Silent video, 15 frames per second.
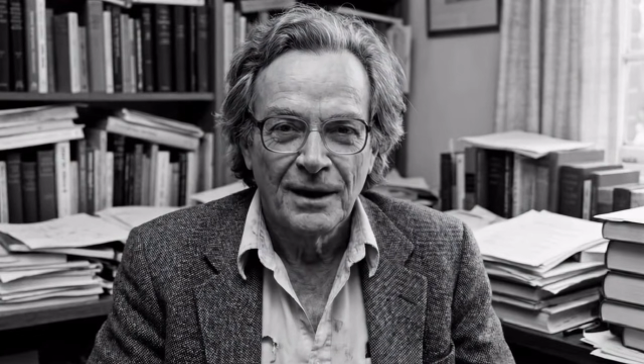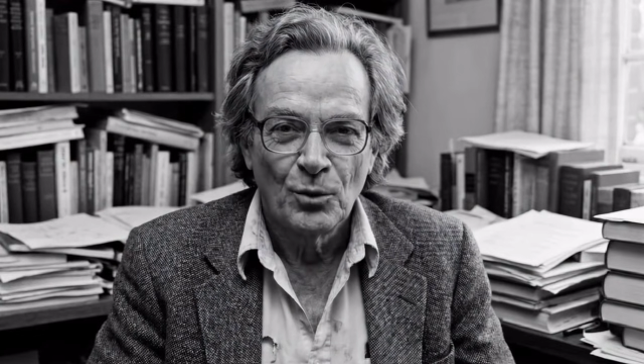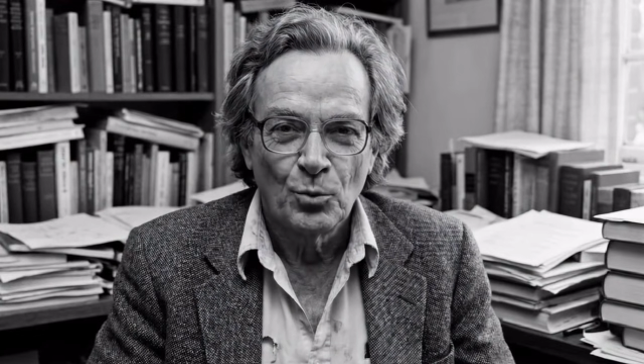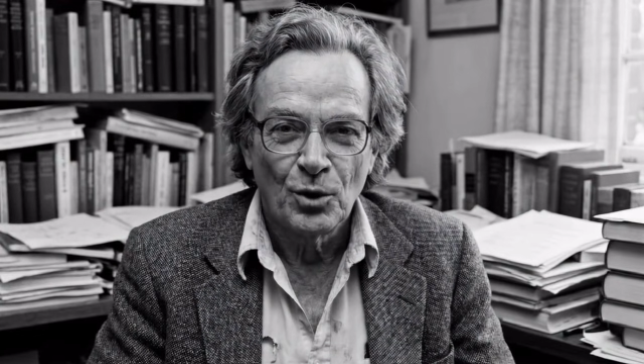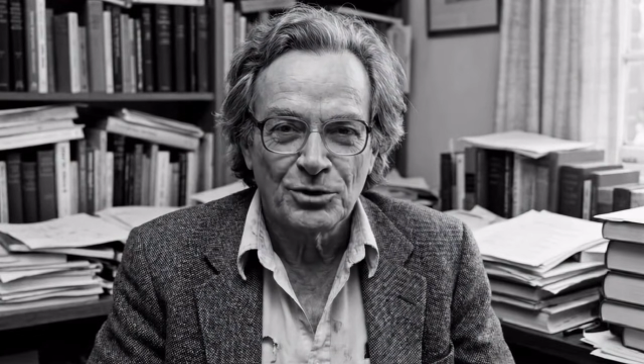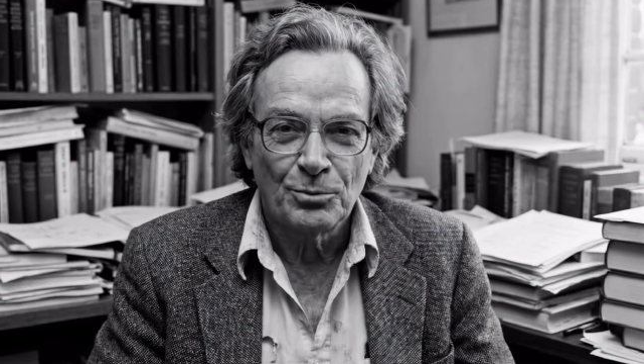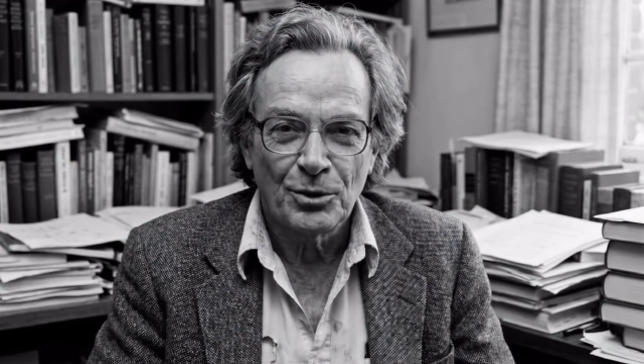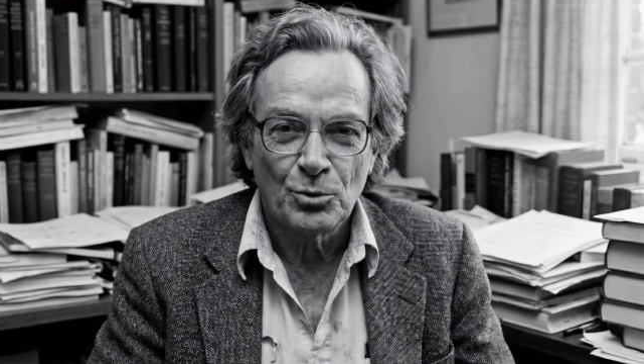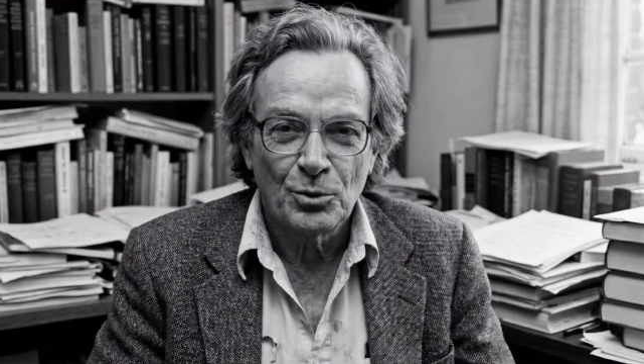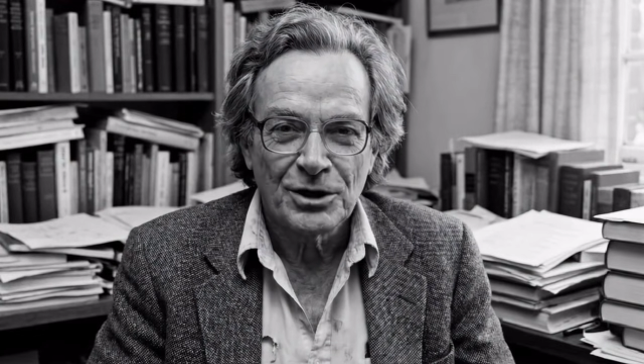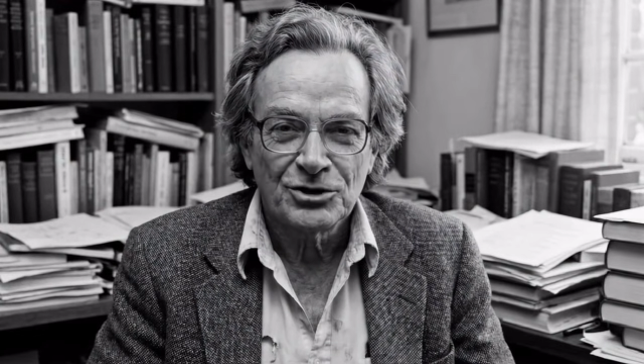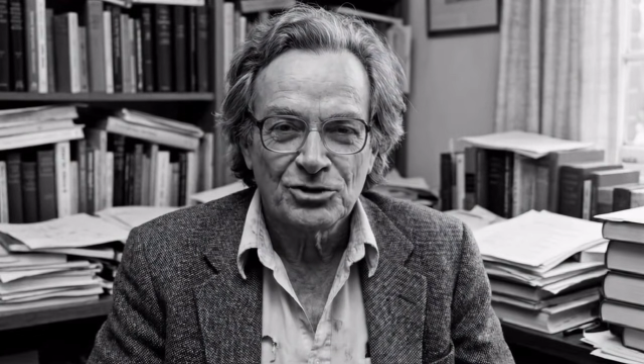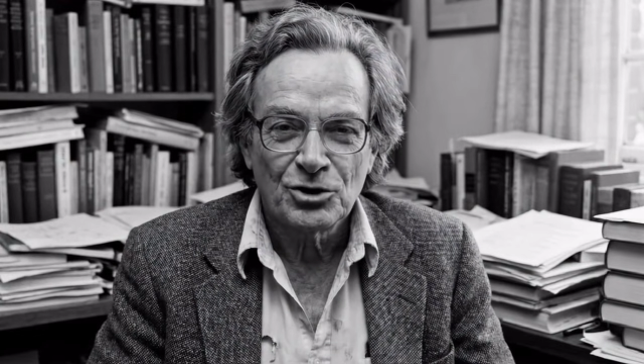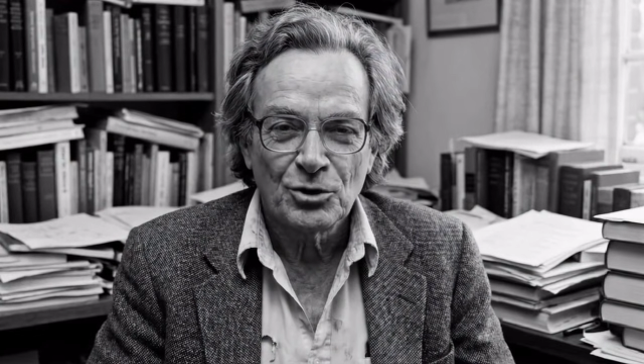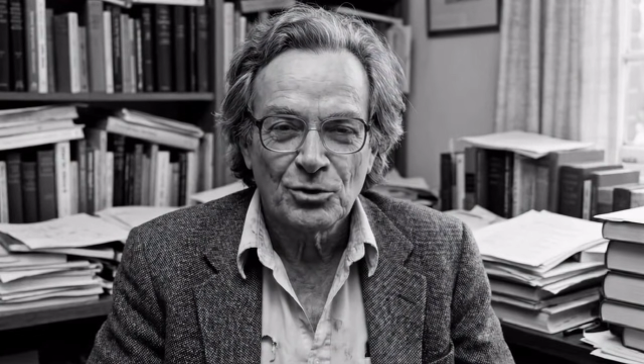What's between
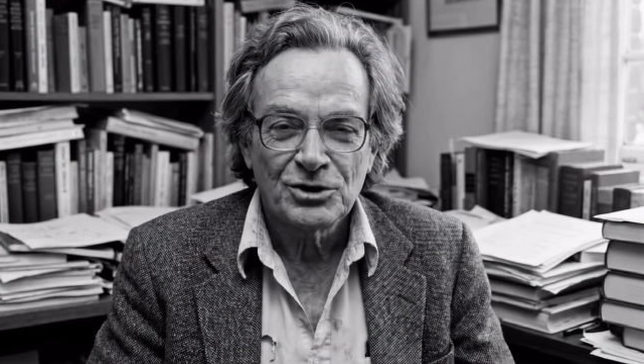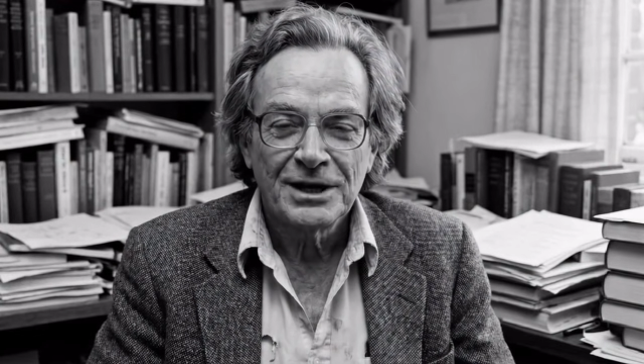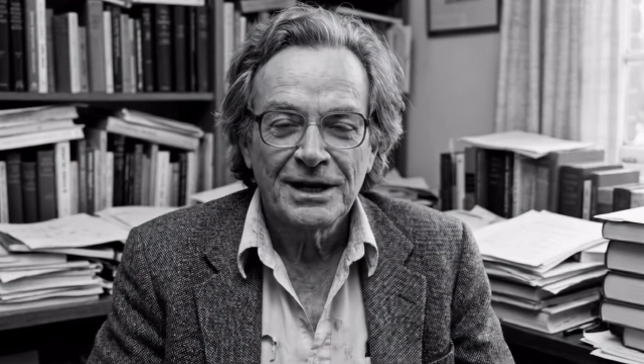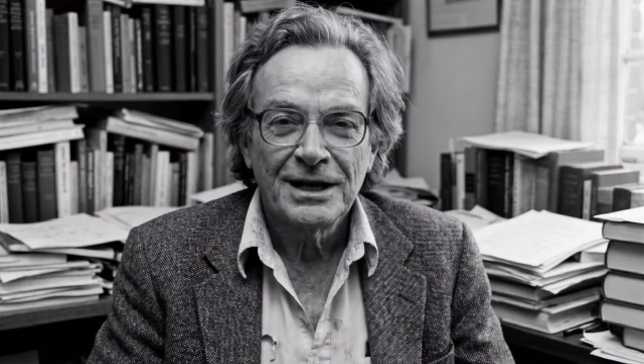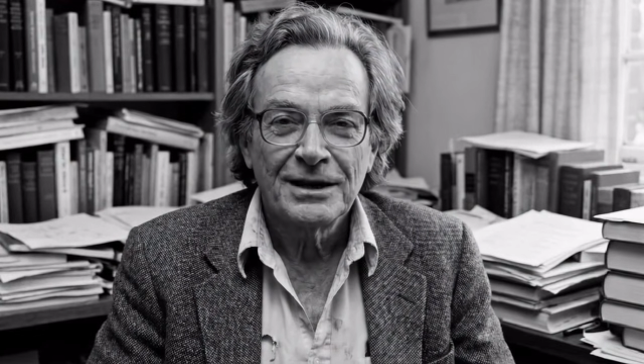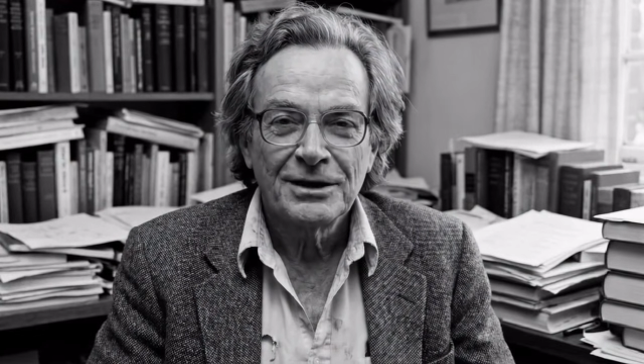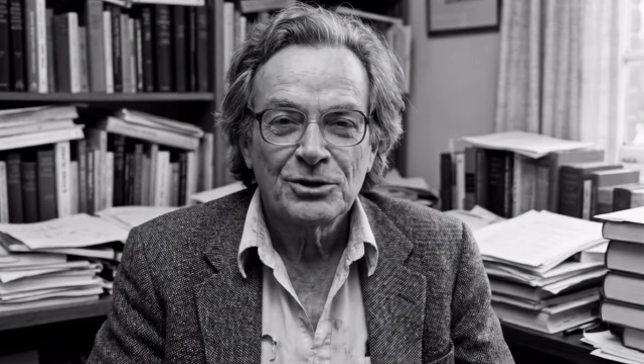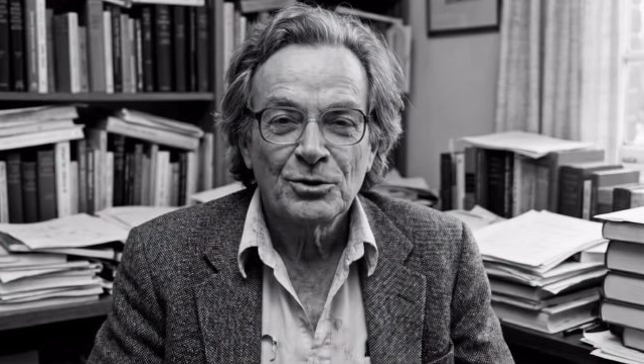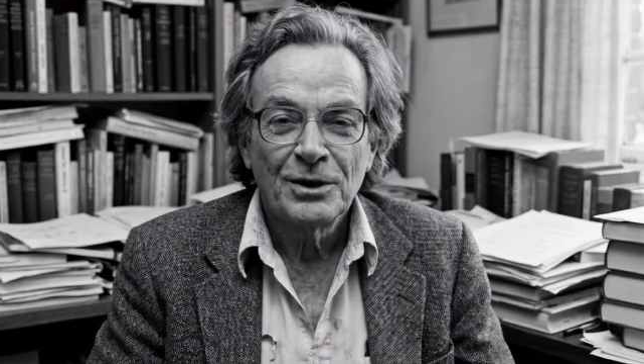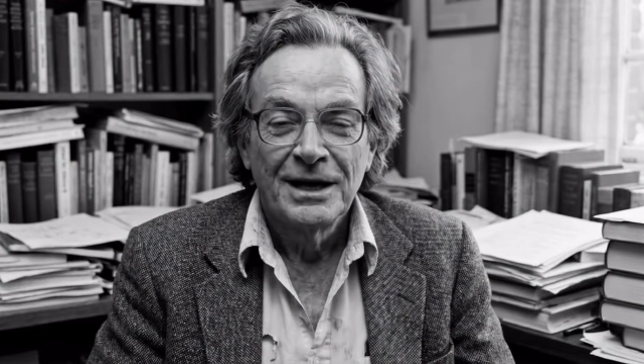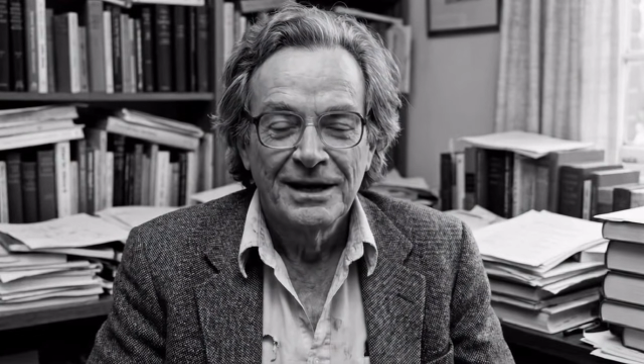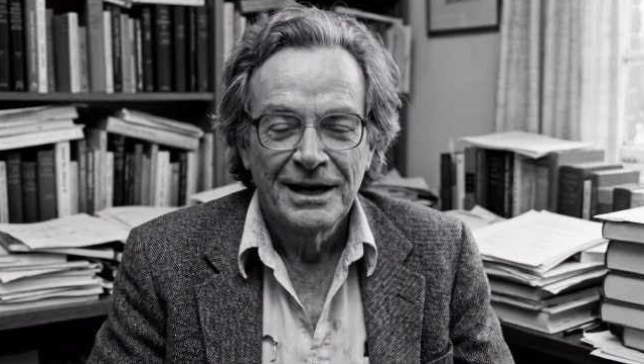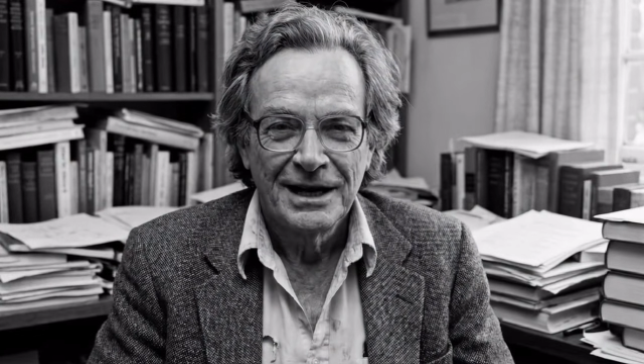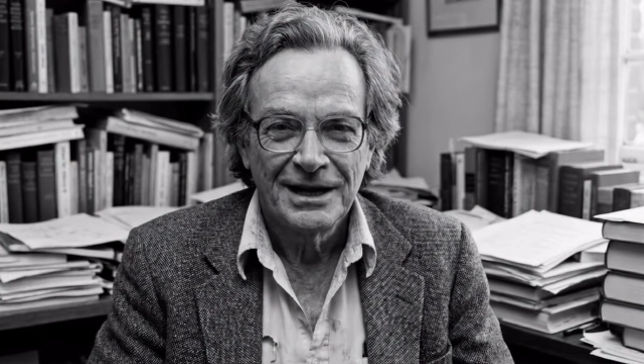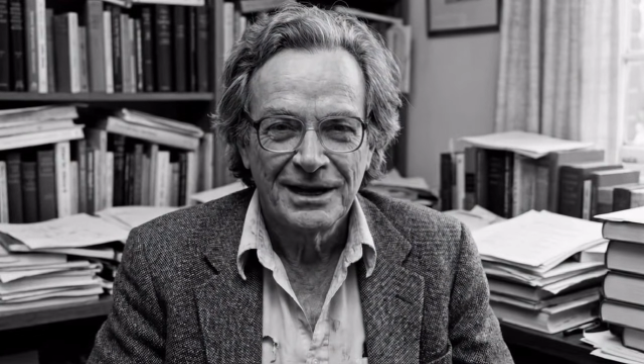2D and
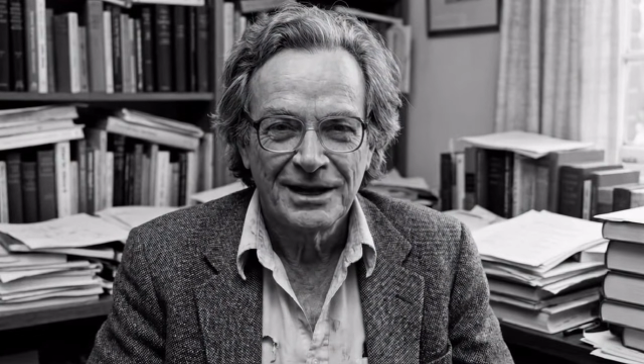3D?